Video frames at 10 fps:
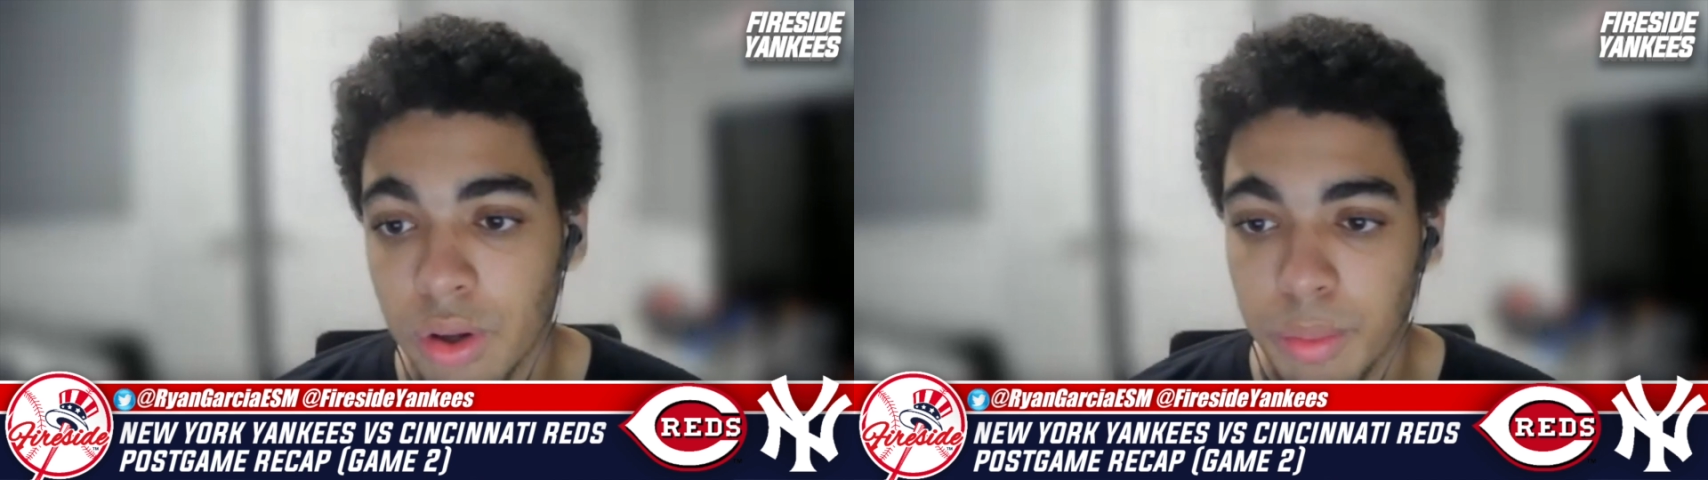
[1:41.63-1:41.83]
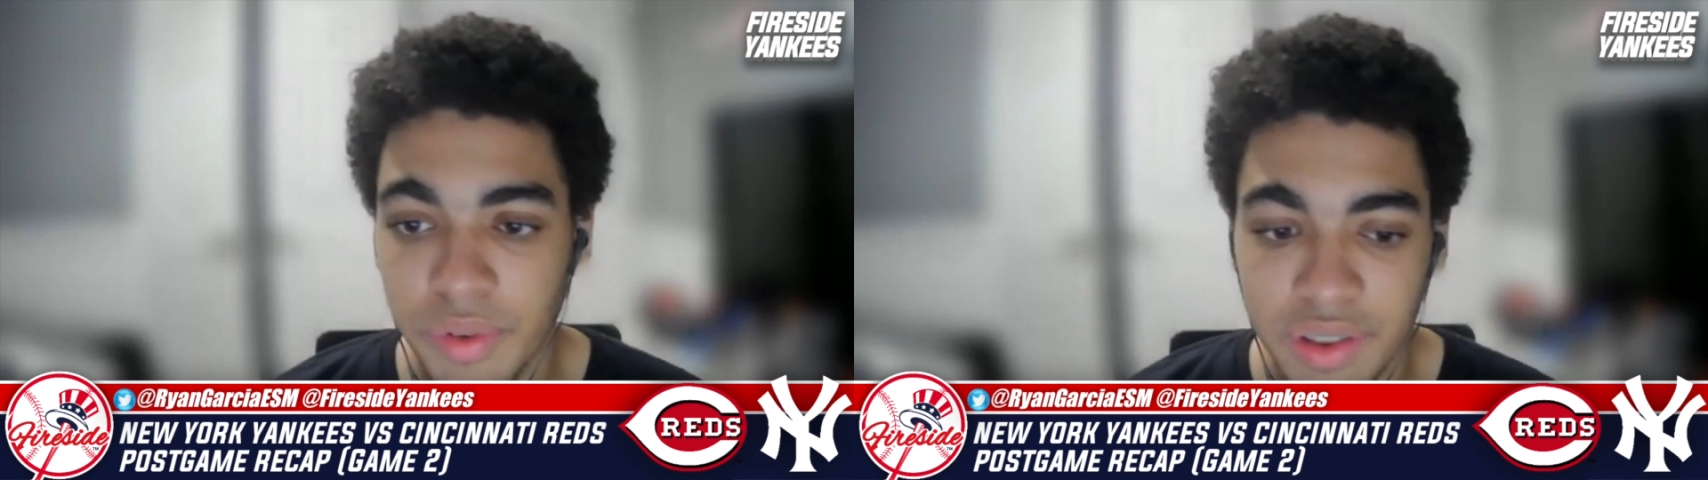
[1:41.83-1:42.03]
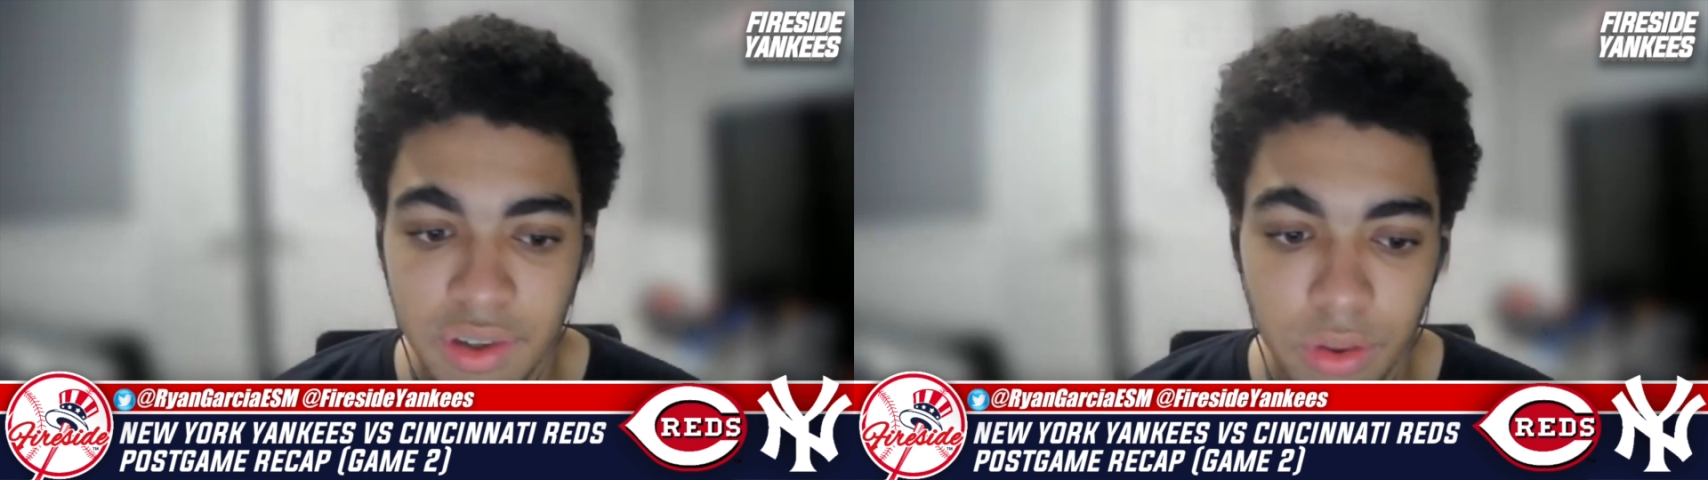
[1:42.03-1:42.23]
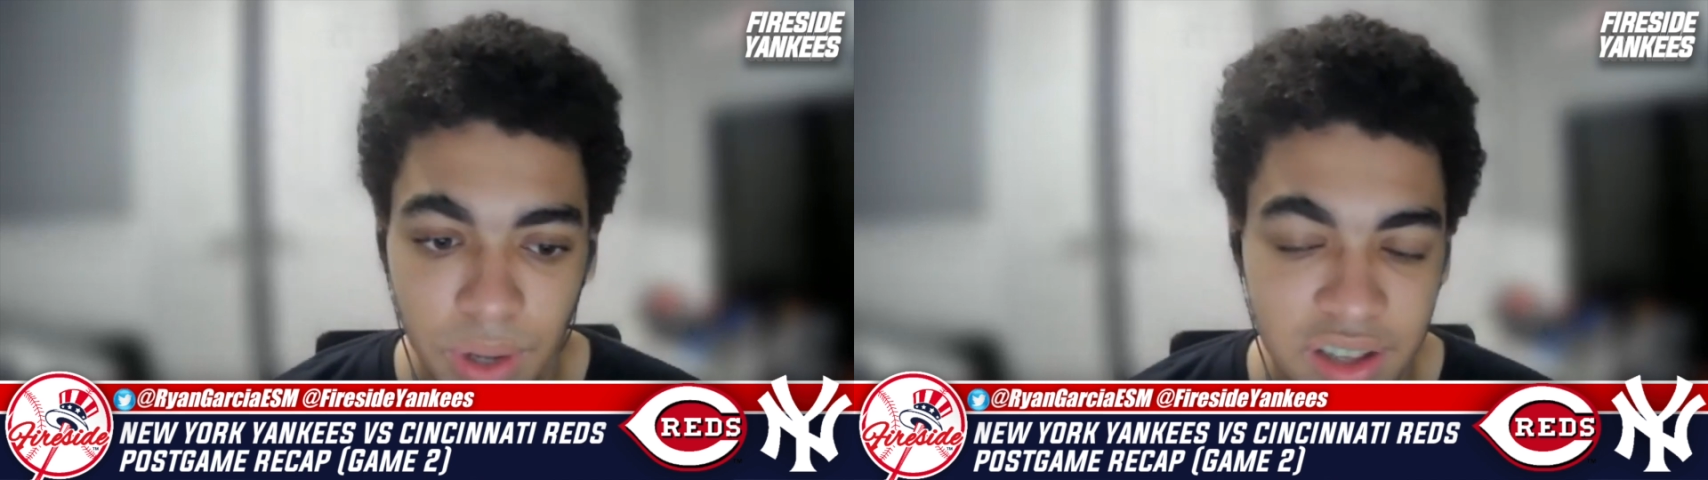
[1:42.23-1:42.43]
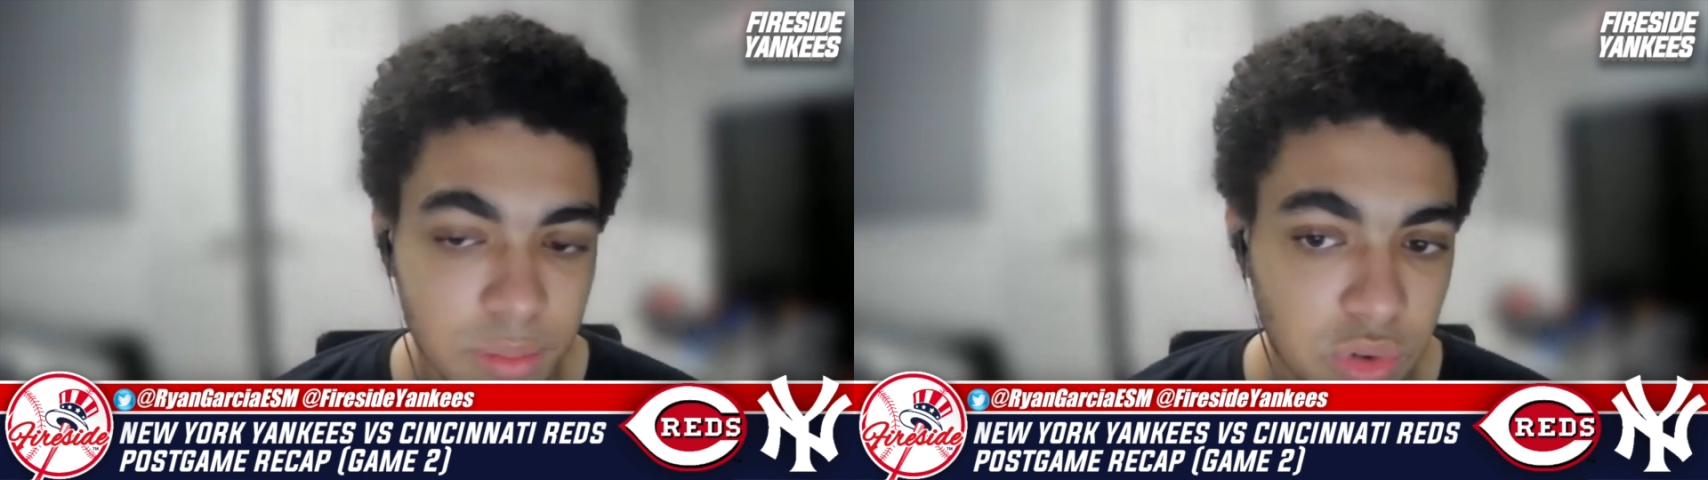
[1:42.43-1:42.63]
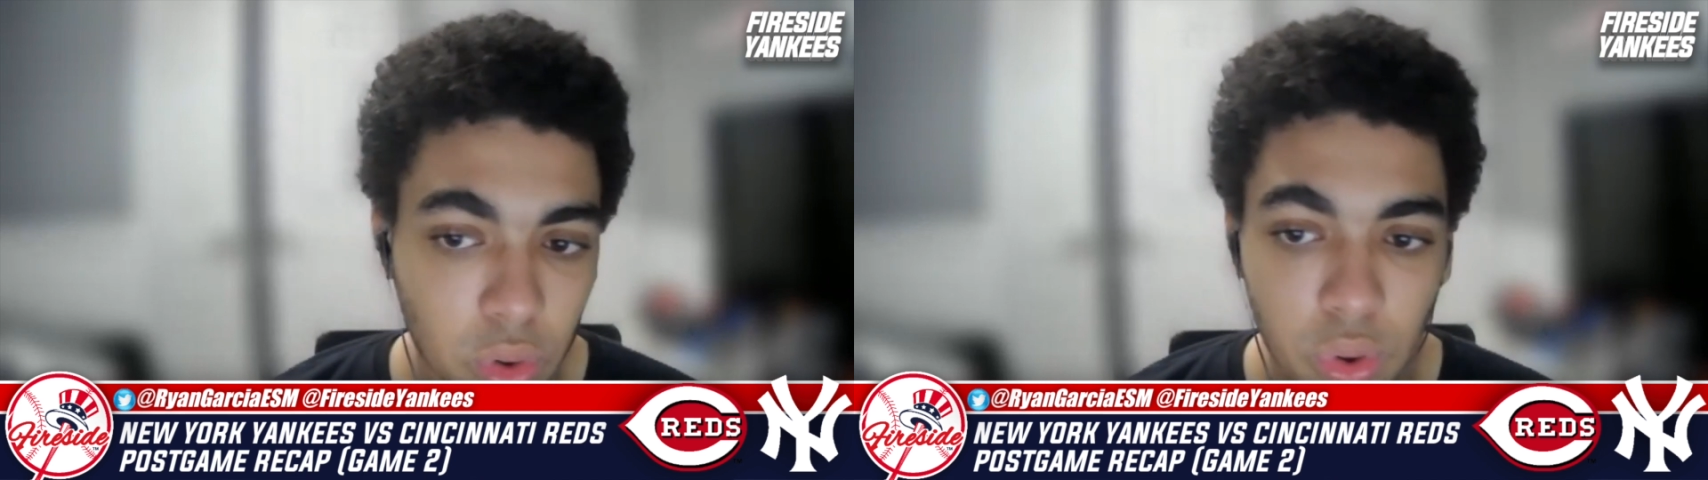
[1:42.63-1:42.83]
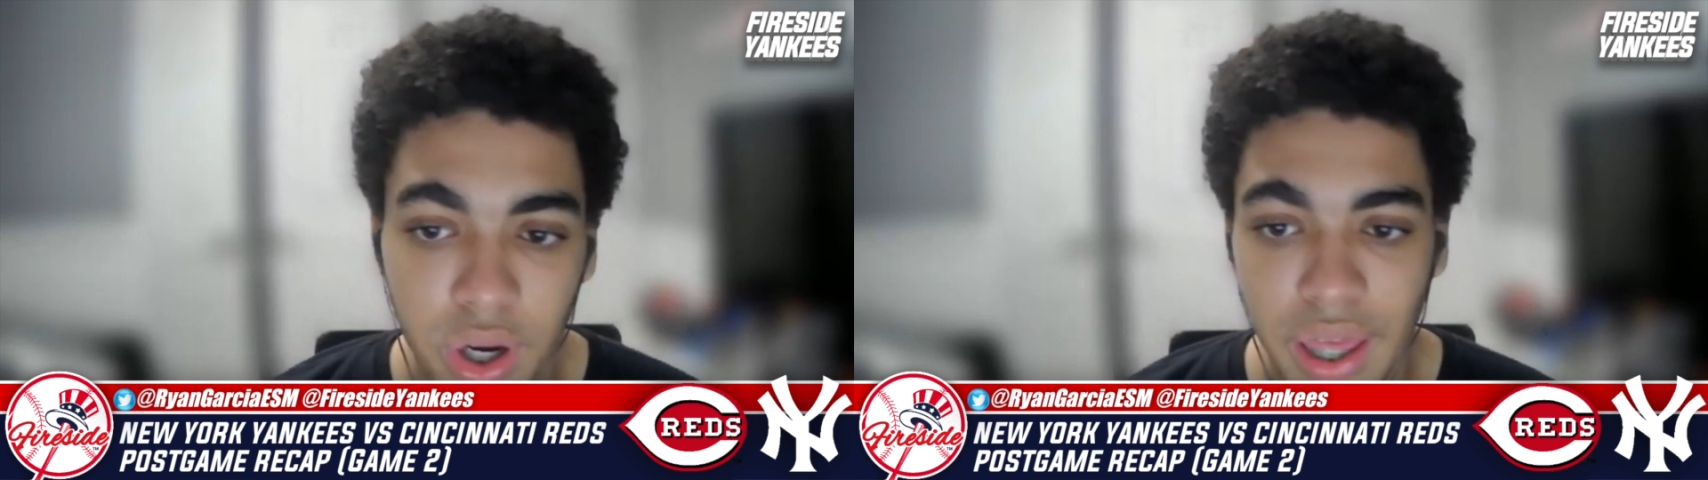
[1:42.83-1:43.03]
preventing the Reds from scoring,